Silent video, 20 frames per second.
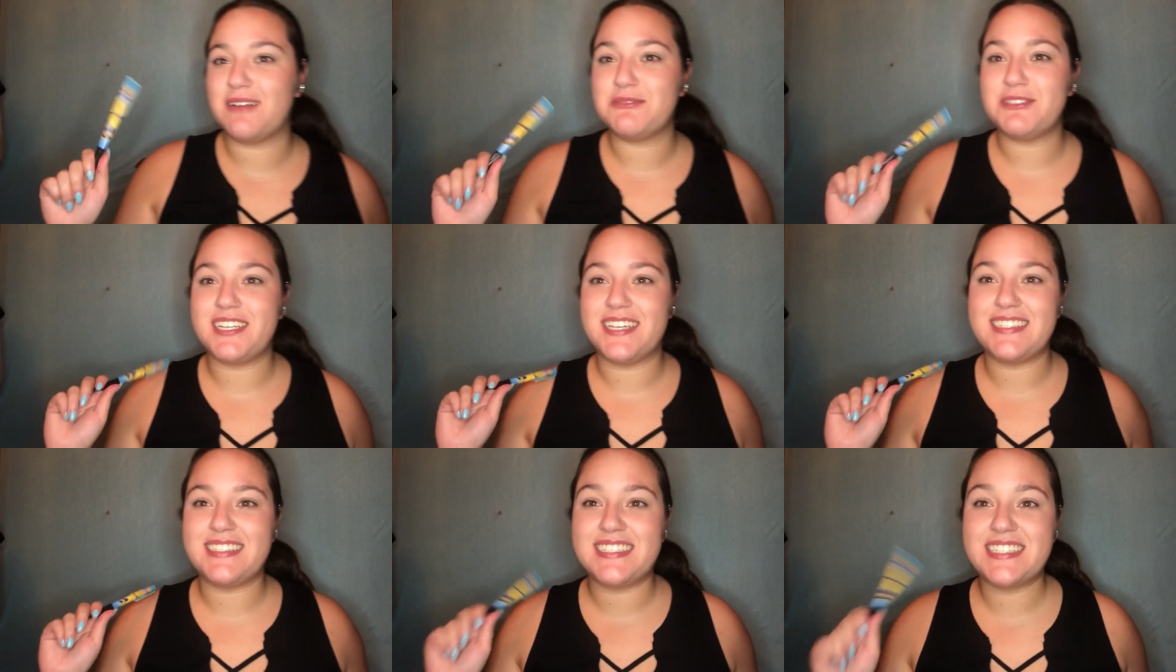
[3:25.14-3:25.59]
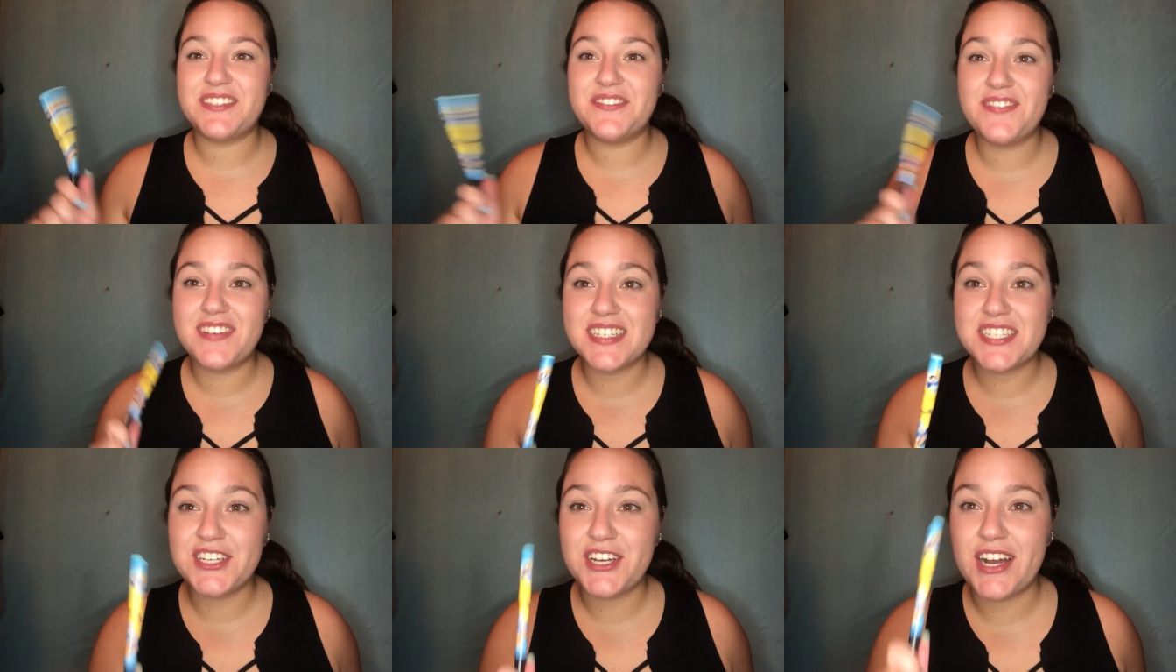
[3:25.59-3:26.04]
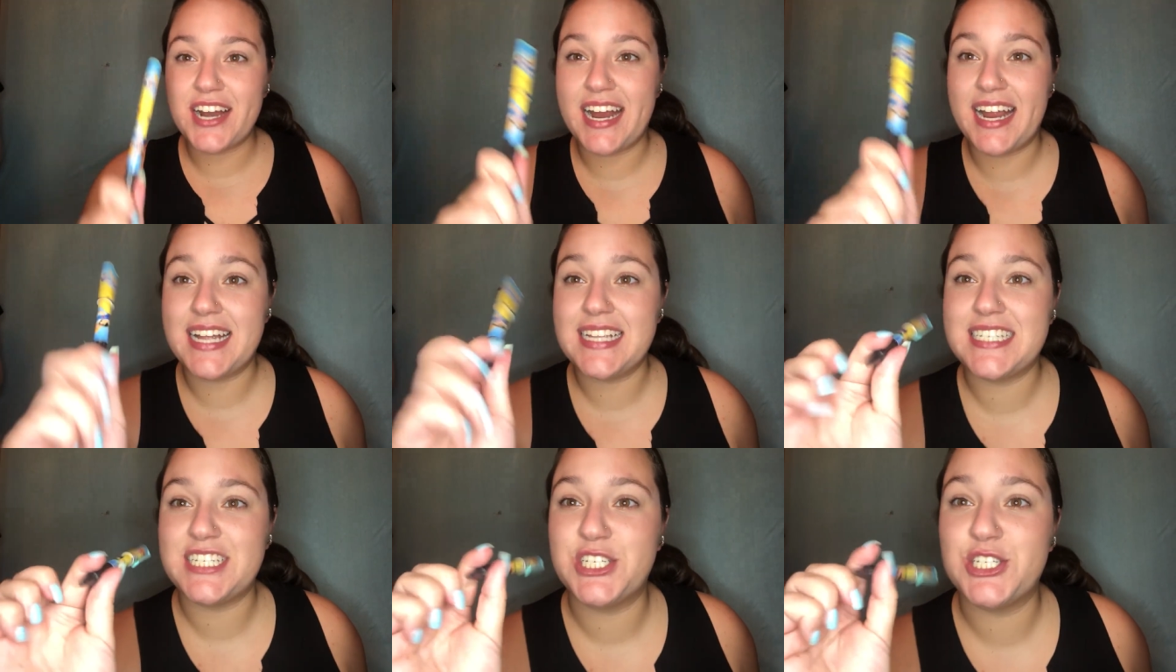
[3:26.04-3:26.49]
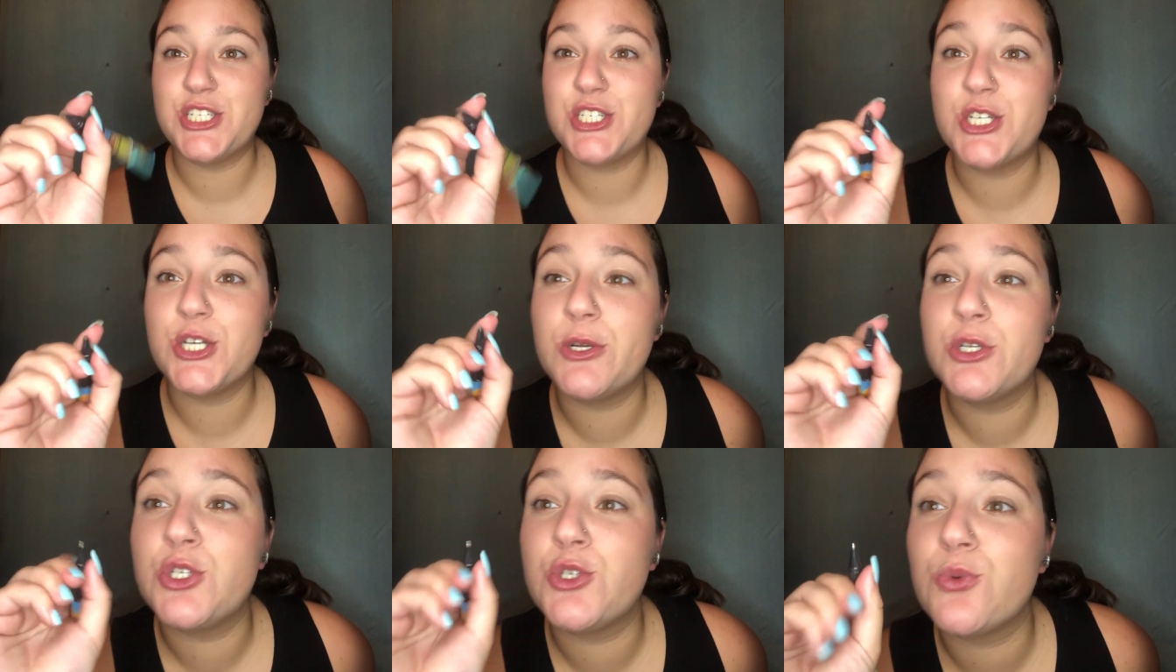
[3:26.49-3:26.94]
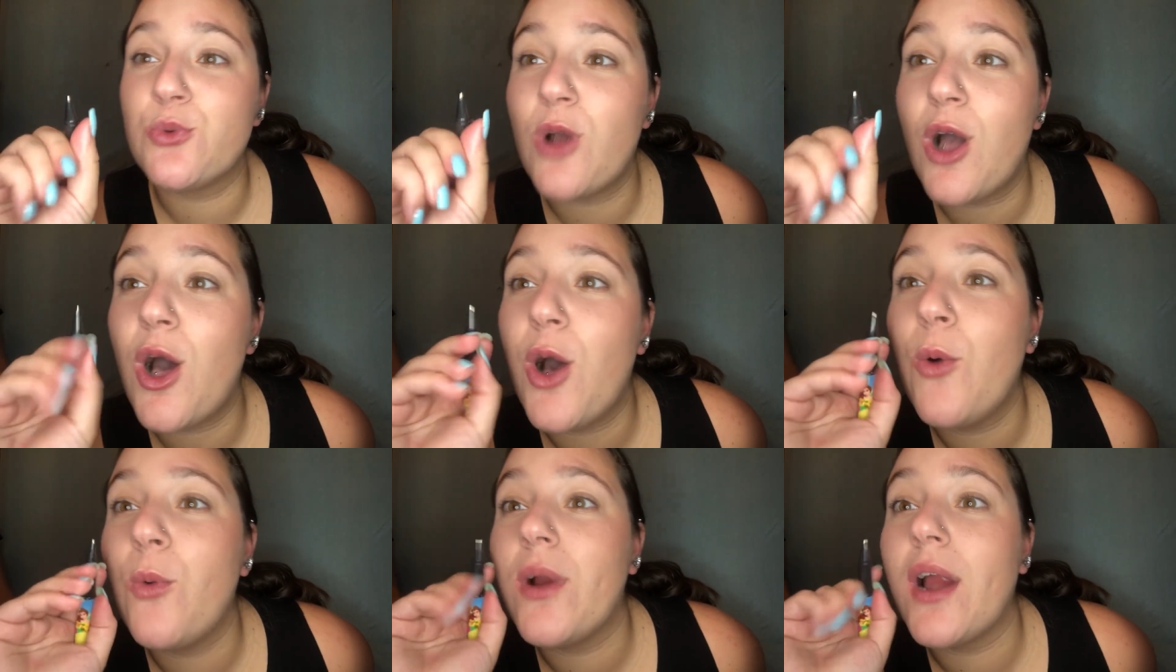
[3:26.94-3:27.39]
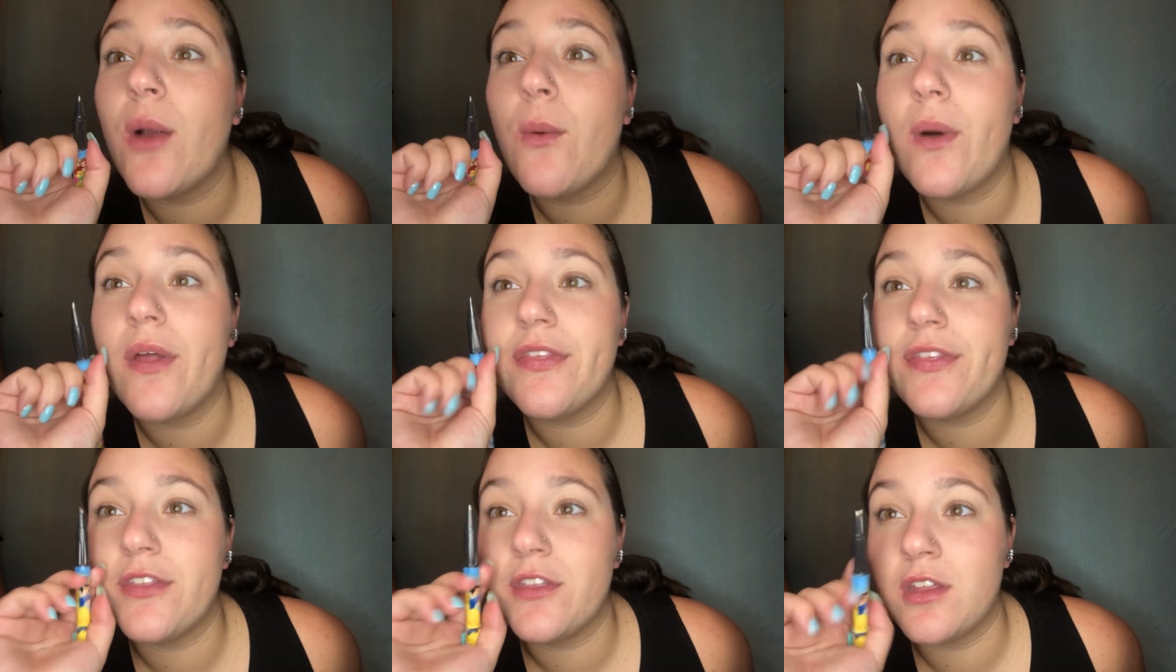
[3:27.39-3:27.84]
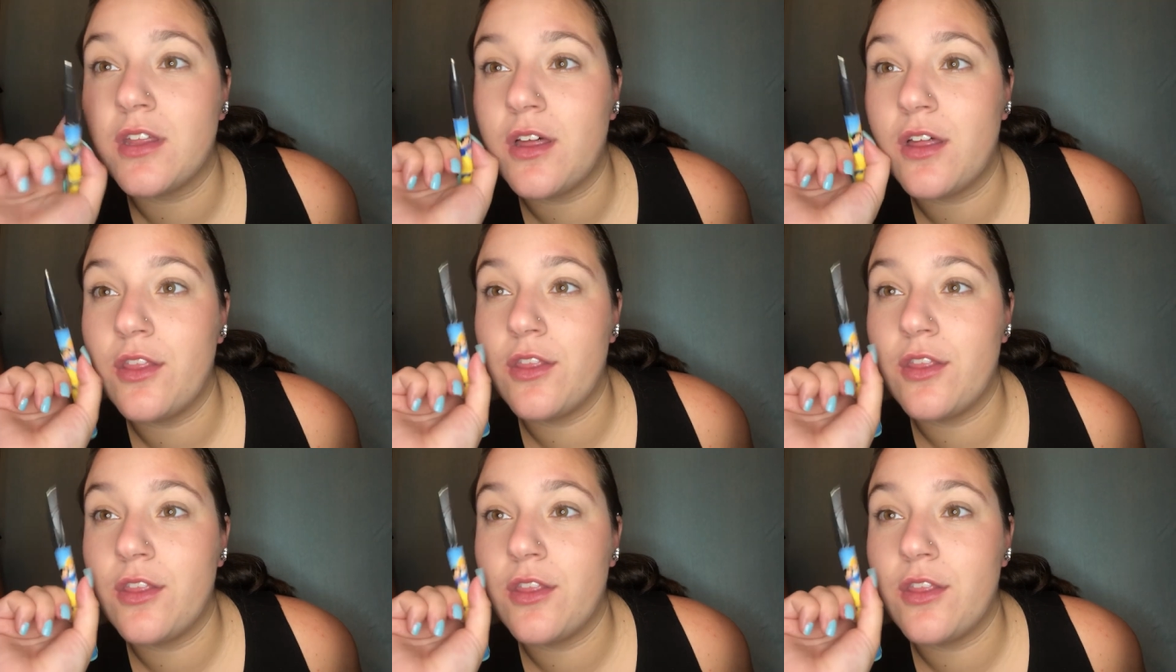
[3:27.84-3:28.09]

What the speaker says: She has disinfected her hands and she's gonna draw where I want the